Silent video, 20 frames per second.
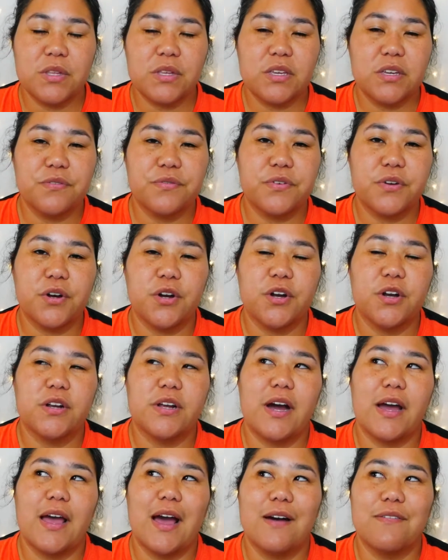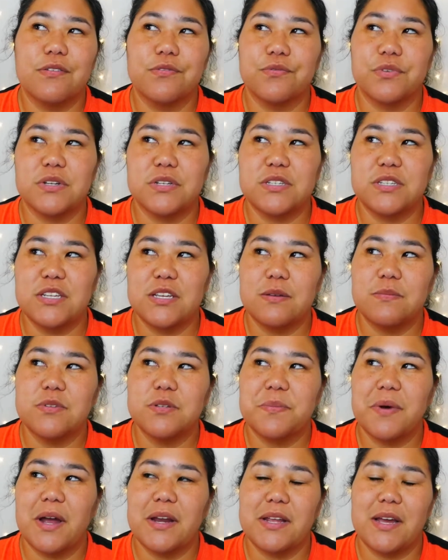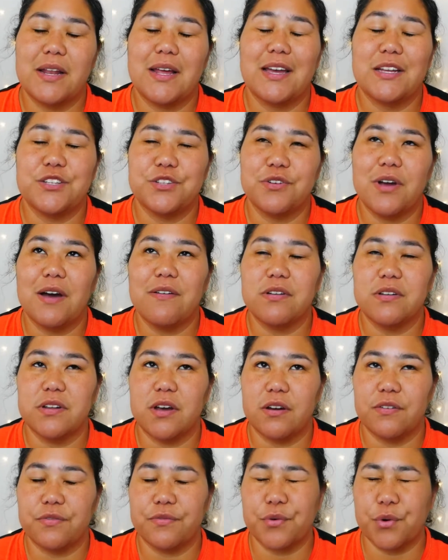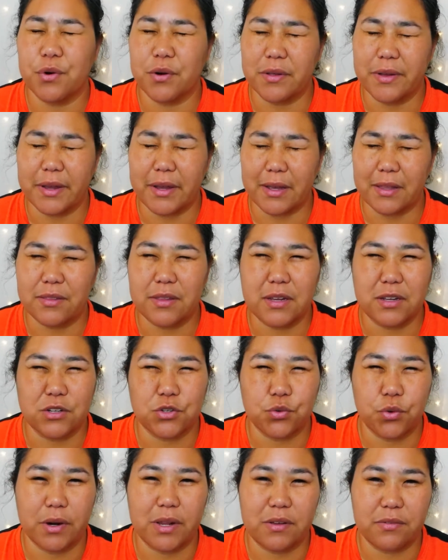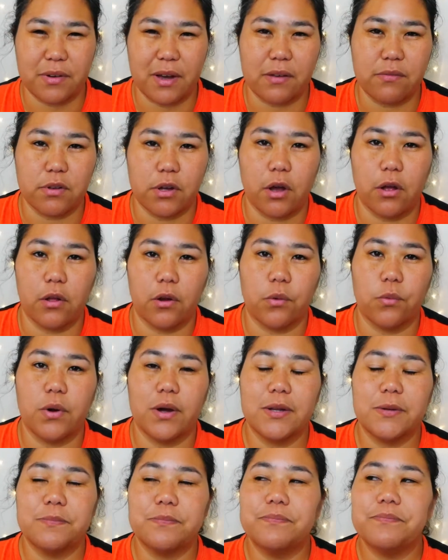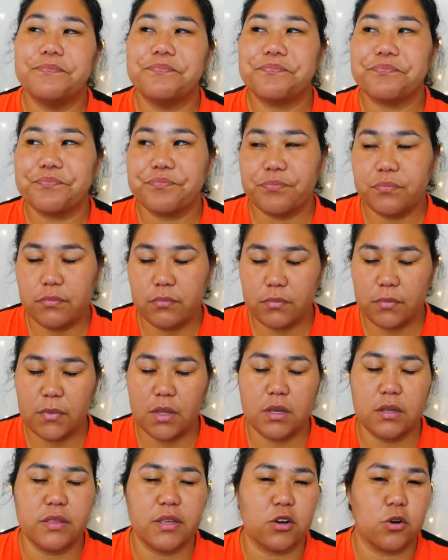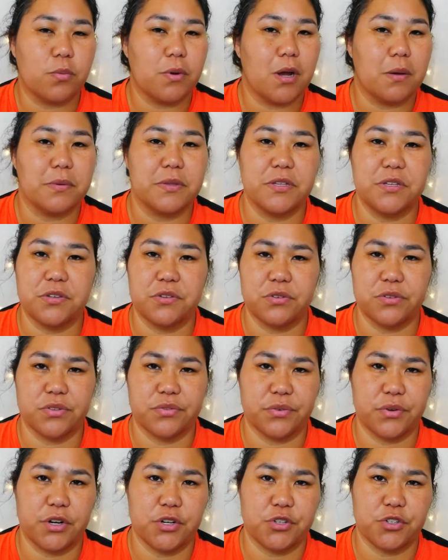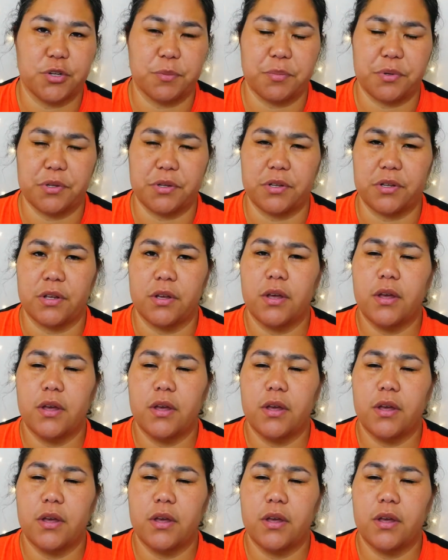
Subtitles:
gift card. I haven't redeemed mine yet. I do have enough for, like, I think a $25 one that I'll probably use for our trip at